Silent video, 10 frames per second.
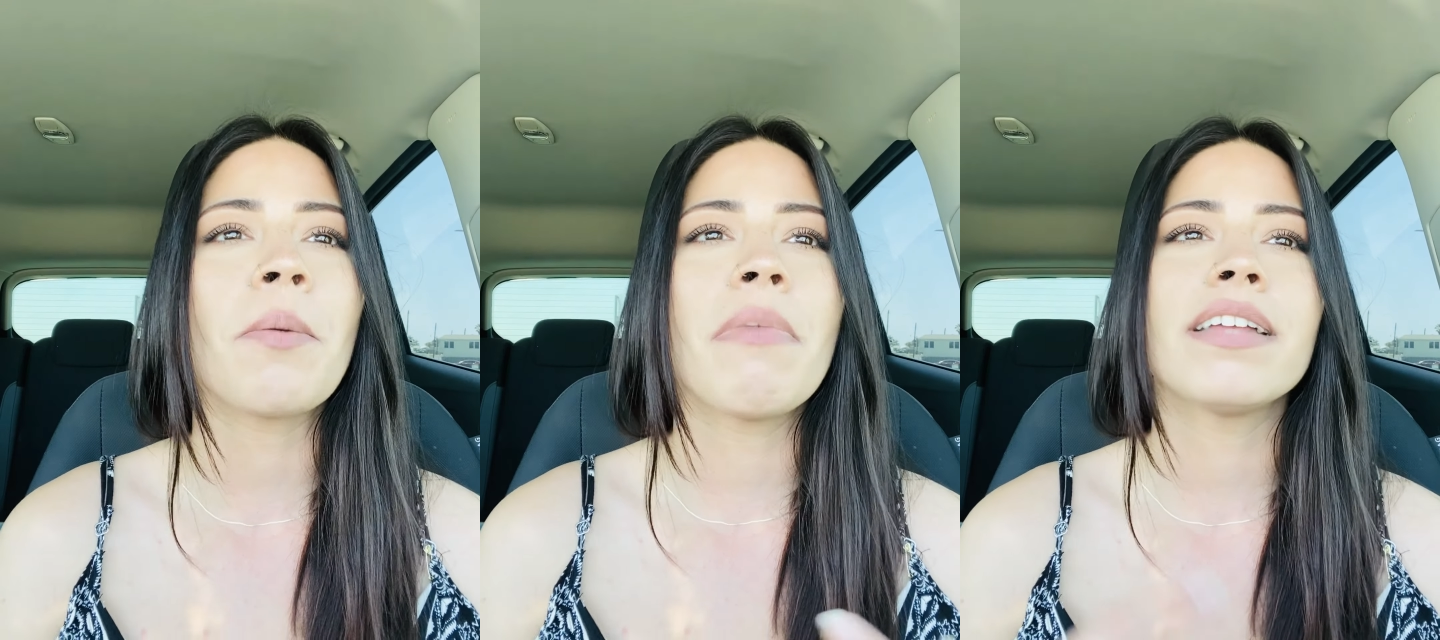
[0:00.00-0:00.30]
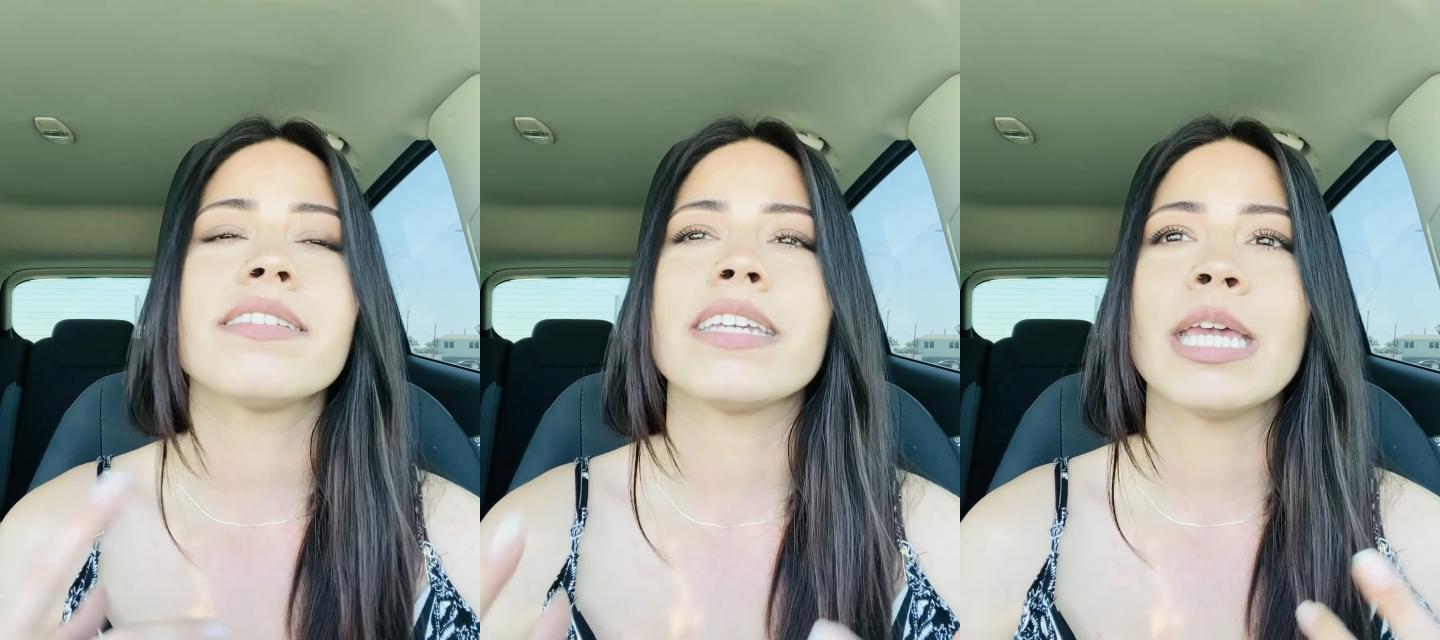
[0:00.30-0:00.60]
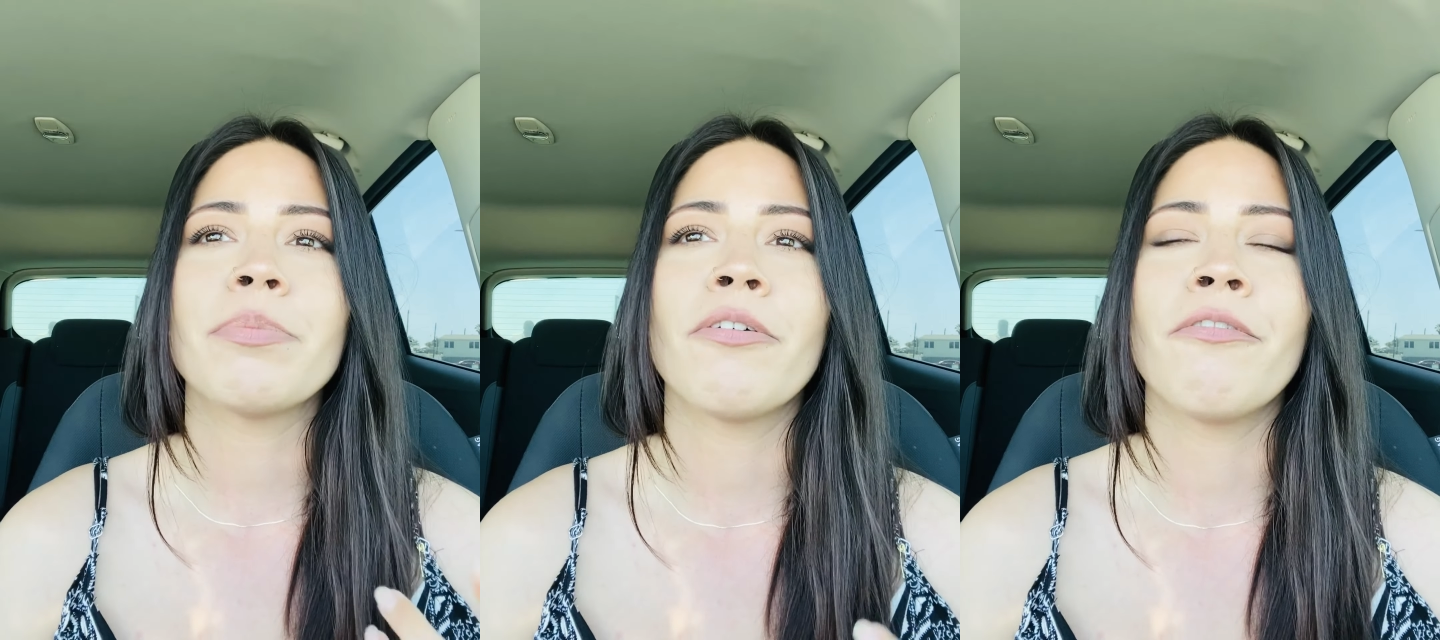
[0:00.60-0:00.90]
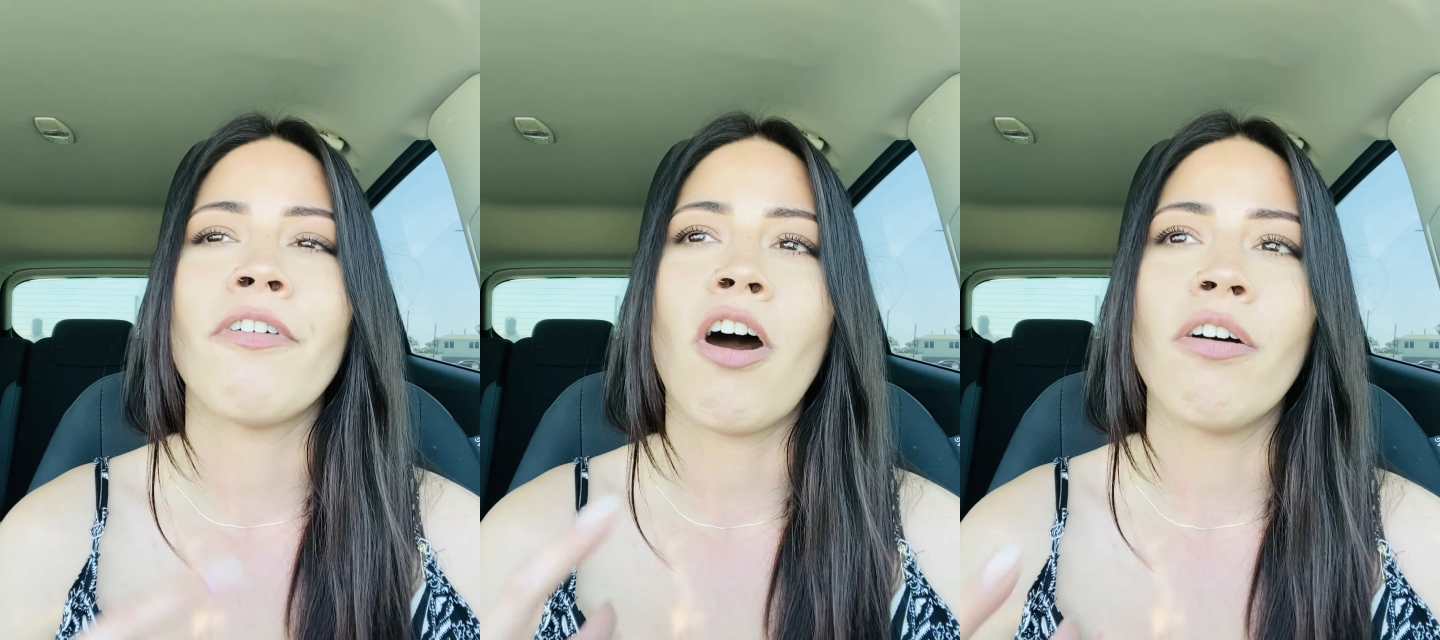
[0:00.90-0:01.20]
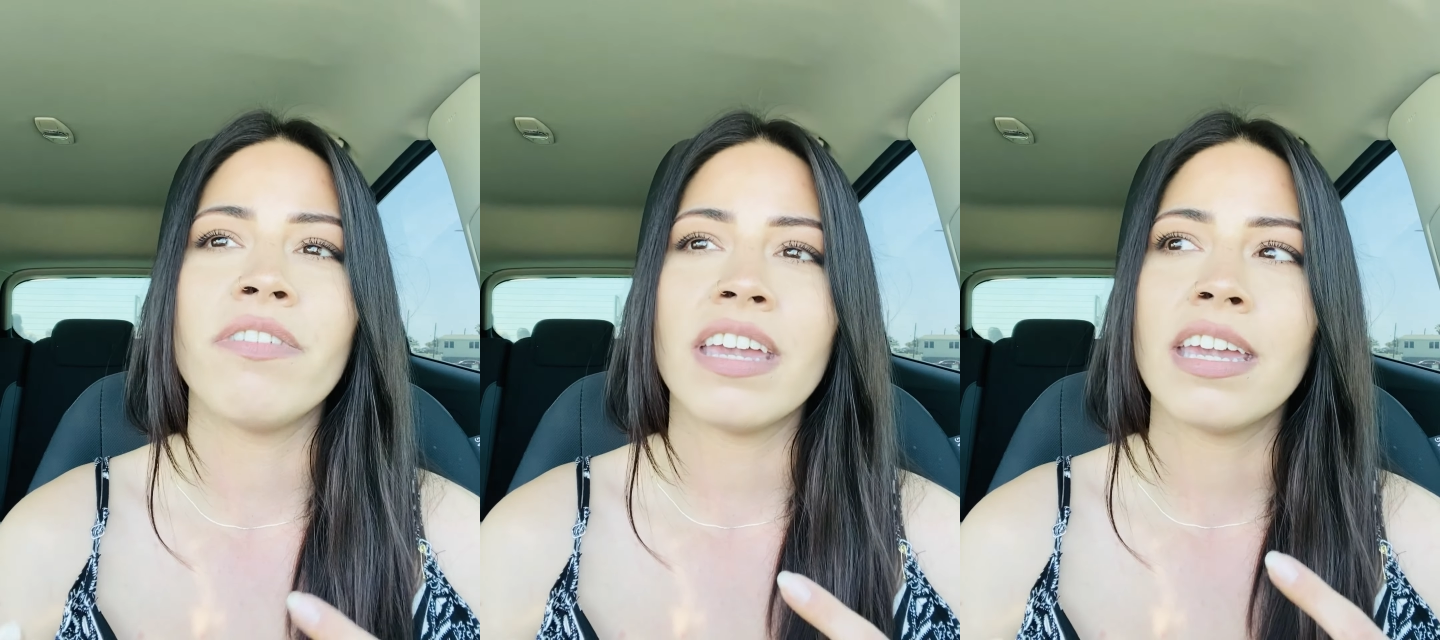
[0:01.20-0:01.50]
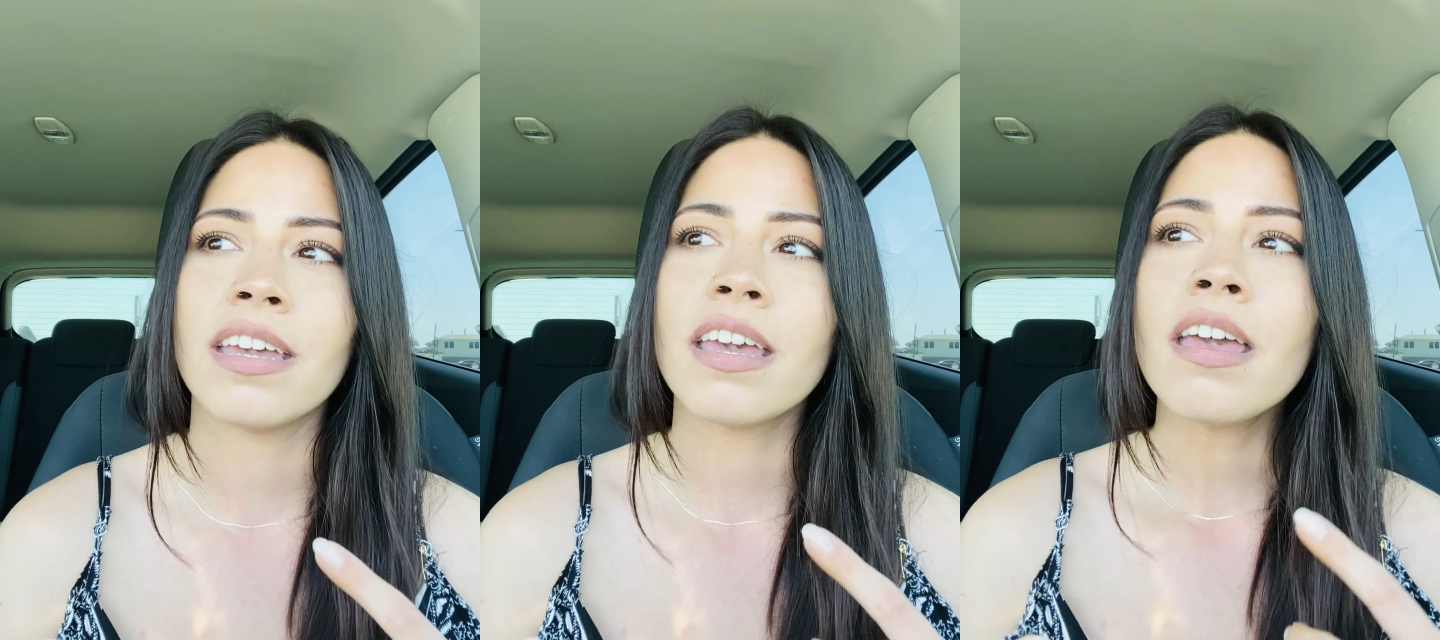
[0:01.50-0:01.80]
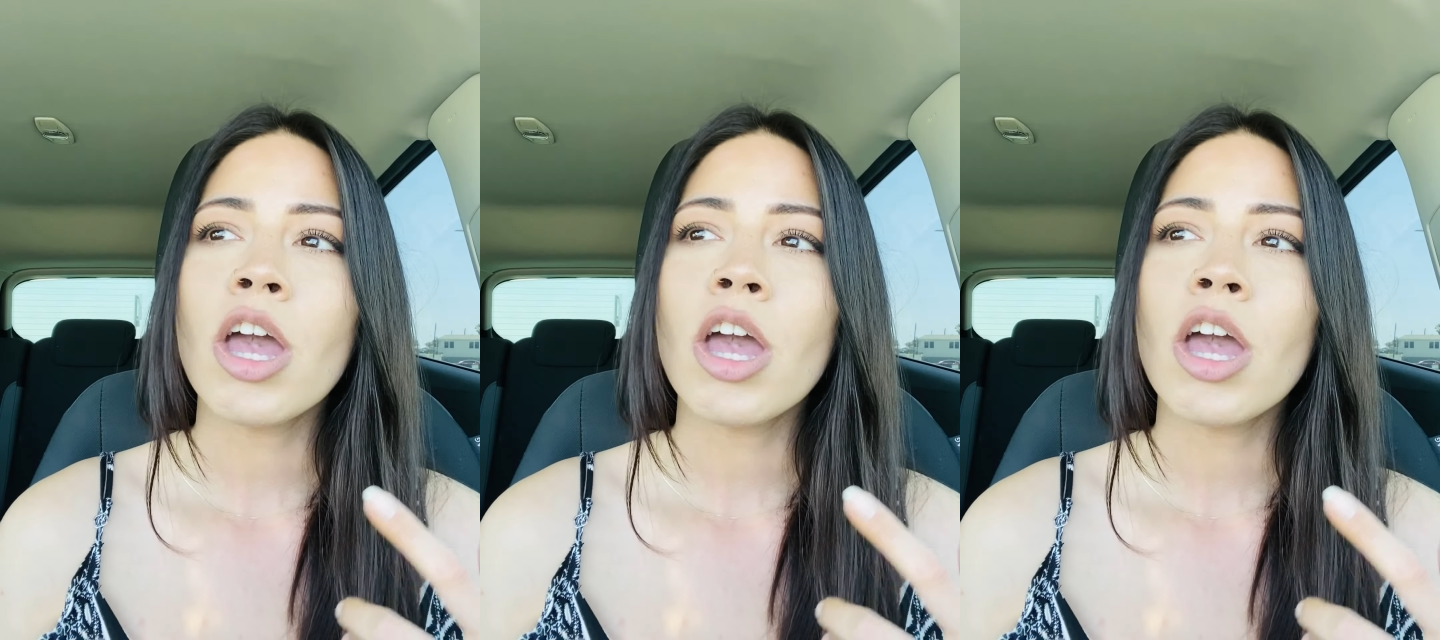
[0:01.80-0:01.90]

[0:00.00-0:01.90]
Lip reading: meant to keep evolving